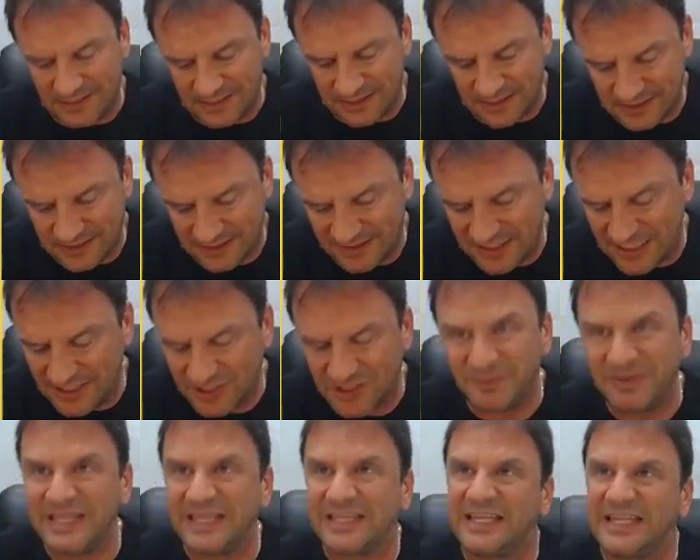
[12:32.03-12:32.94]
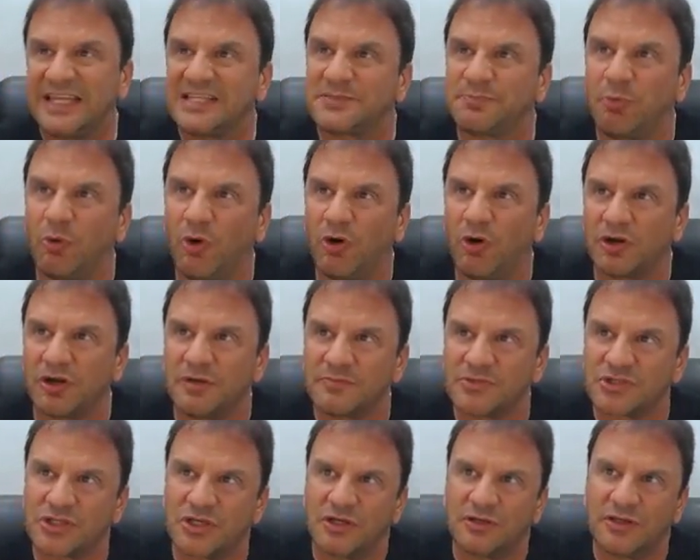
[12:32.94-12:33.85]
not too many kids bought them,
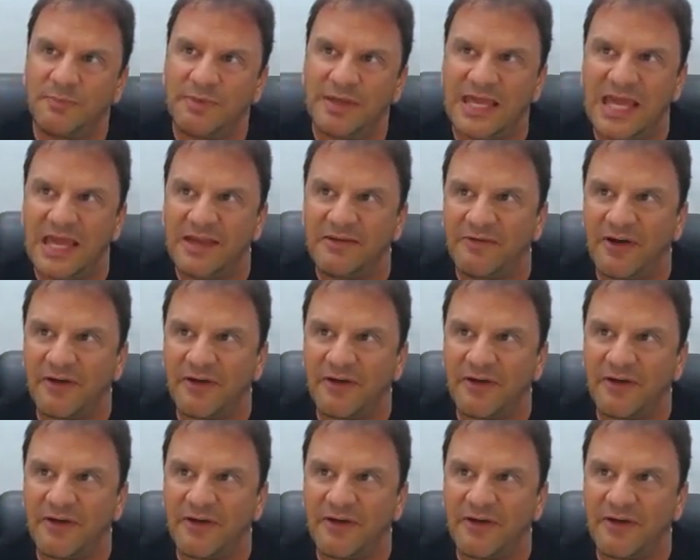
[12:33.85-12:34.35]
so they became